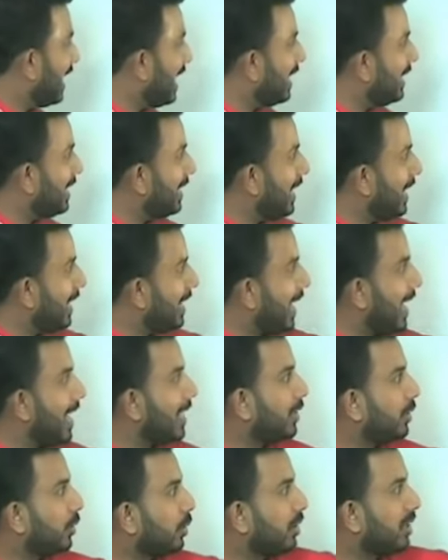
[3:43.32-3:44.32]
30
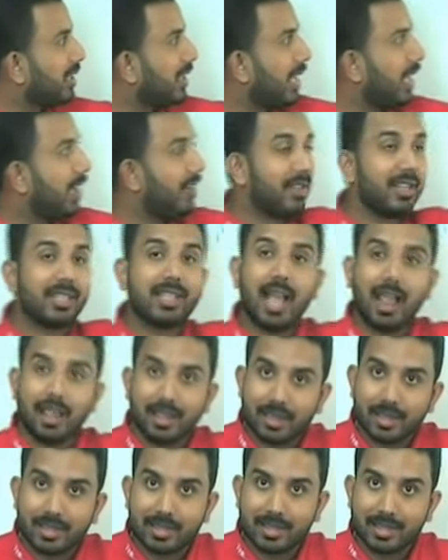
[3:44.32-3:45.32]
days to see
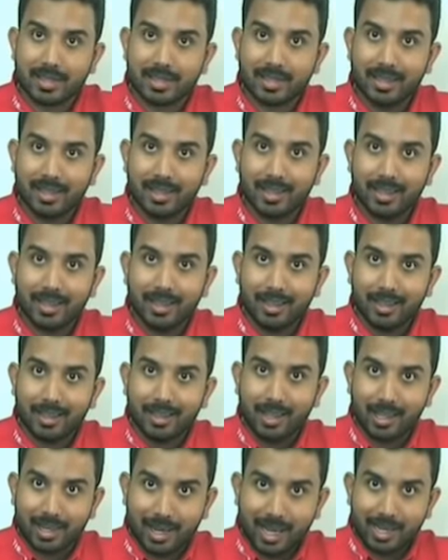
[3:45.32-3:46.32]
results,
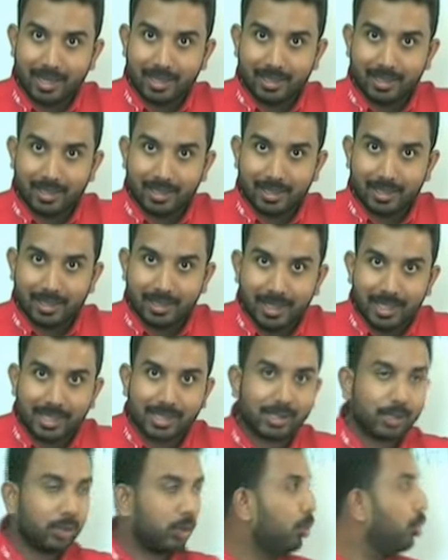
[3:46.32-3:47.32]
right,
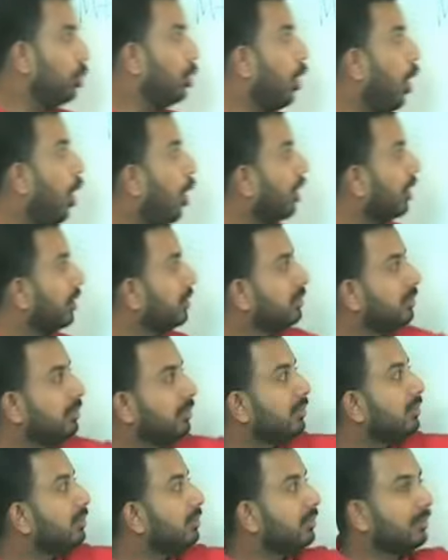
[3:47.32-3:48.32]
is too long.
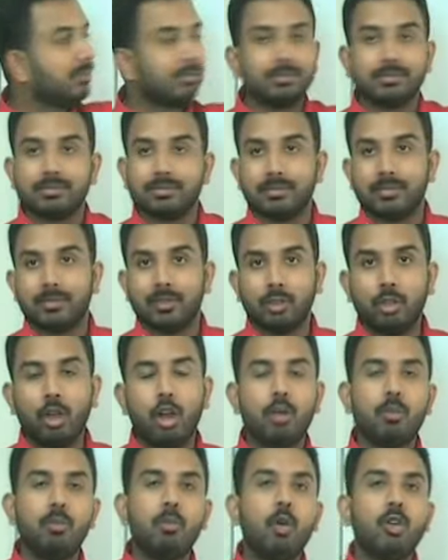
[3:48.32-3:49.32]

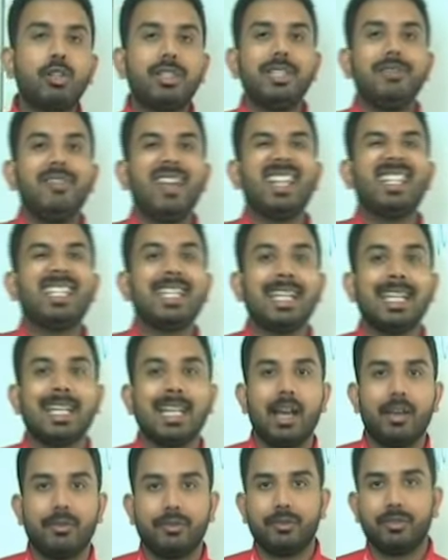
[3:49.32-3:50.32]
Not motivating
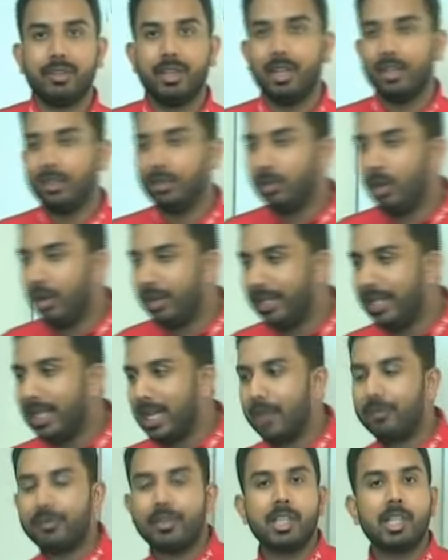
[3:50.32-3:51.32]
enough. Not
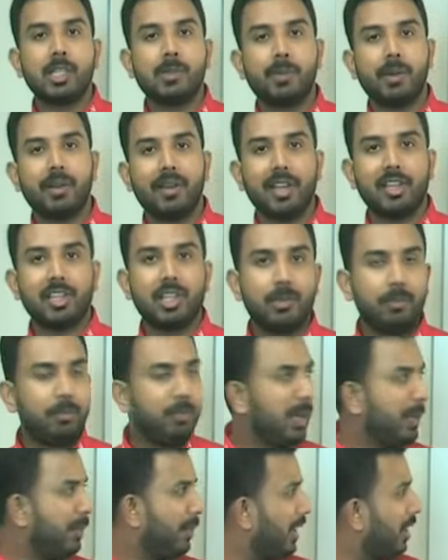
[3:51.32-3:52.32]
enough inspiration.
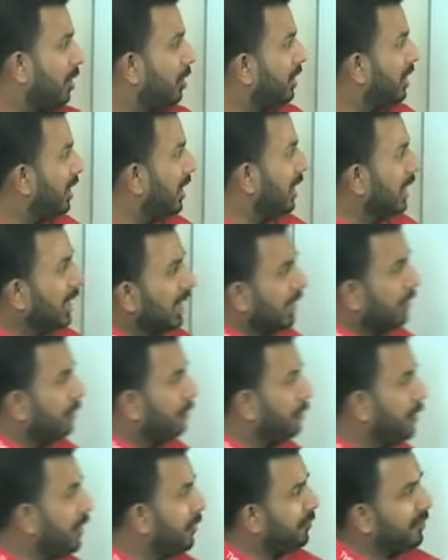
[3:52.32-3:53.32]
People on the
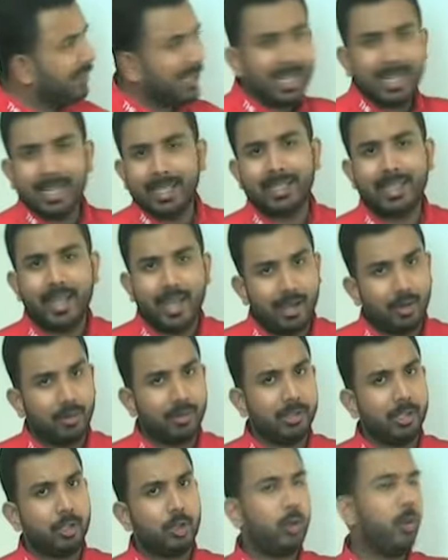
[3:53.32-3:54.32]
15th day,
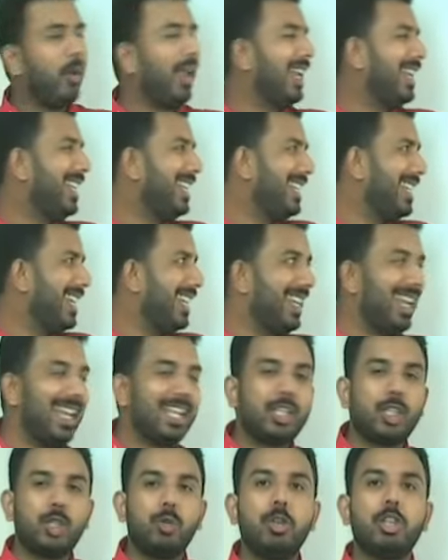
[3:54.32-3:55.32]
on the 20th
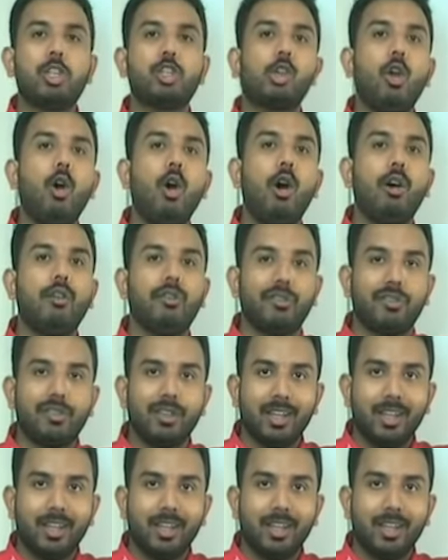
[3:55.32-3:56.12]
day switch off.